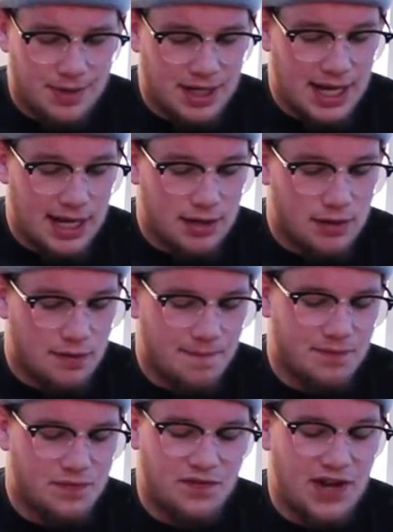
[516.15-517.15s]
Again,
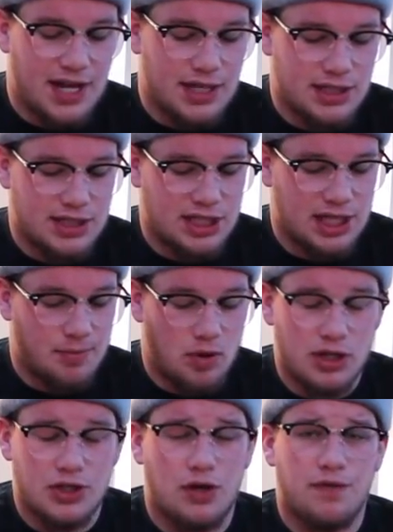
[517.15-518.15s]
Van
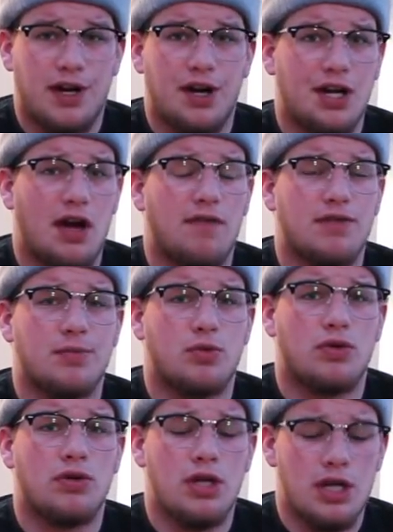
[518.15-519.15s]
slip-ons are very
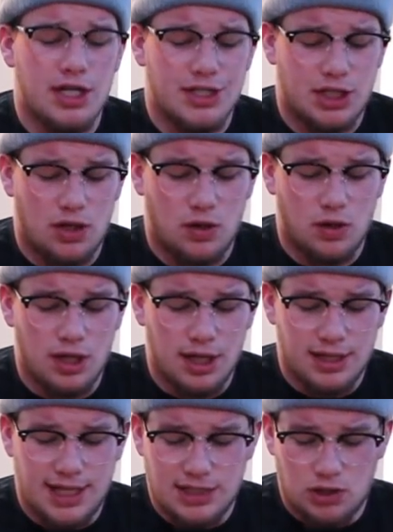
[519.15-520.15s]
comfortable, so
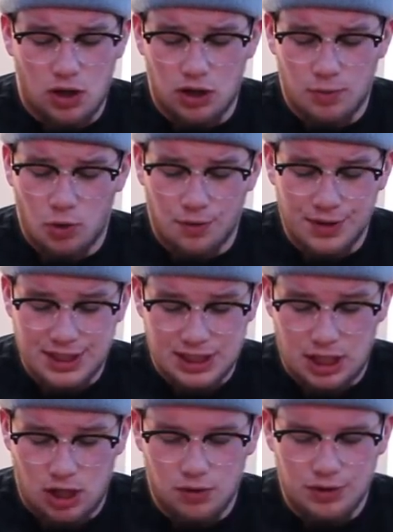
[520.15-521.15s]
that's all the more
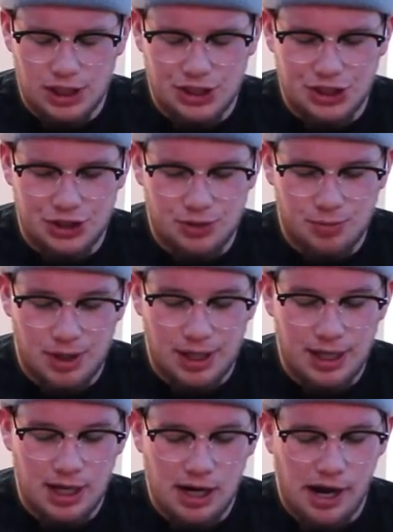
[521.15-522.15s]
reason to own this shoe.
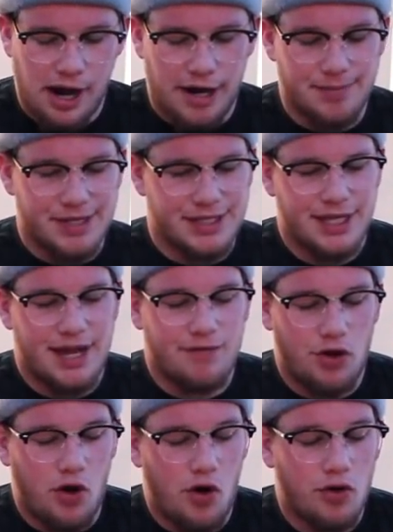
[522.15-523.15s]
But I mean, they have
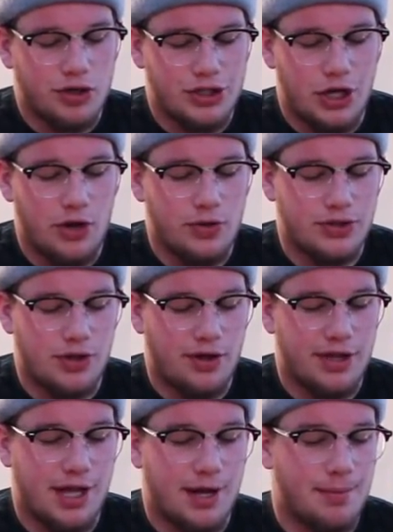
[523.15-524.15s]
the Hulk toes
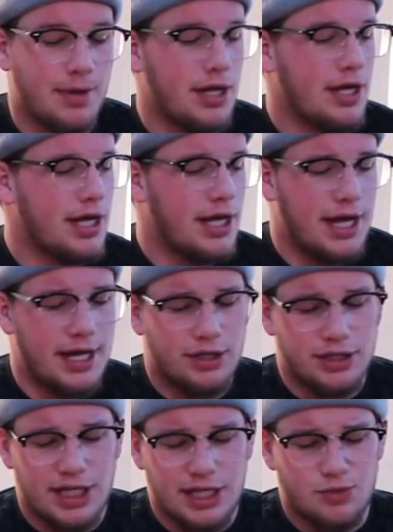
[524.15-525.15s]
on them. It
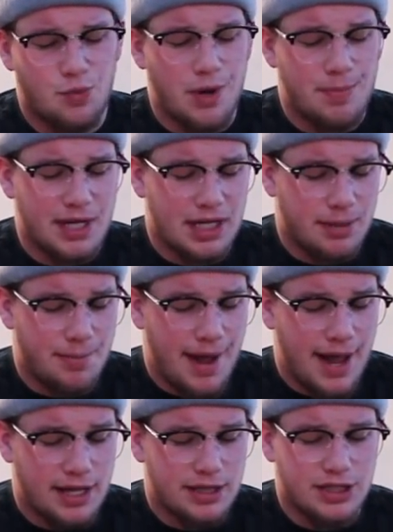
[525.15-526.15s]
looks like it's ripping in the
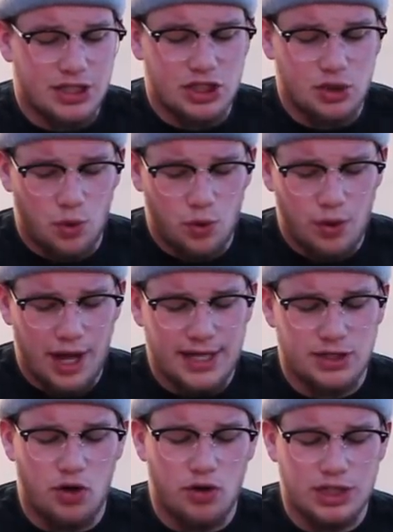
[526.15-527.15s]
back. The sole
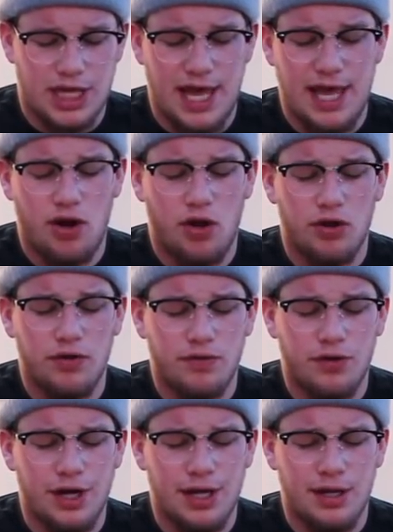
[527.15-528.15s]
has Hulk's head all
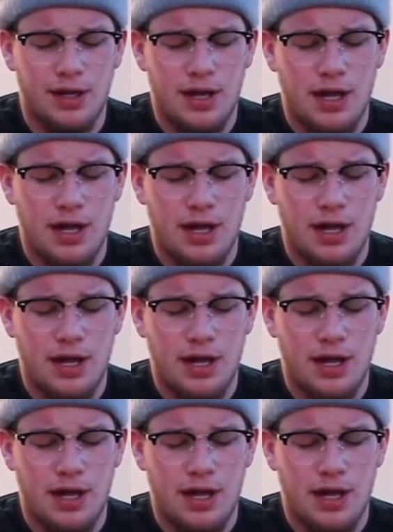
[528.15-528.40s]
over it.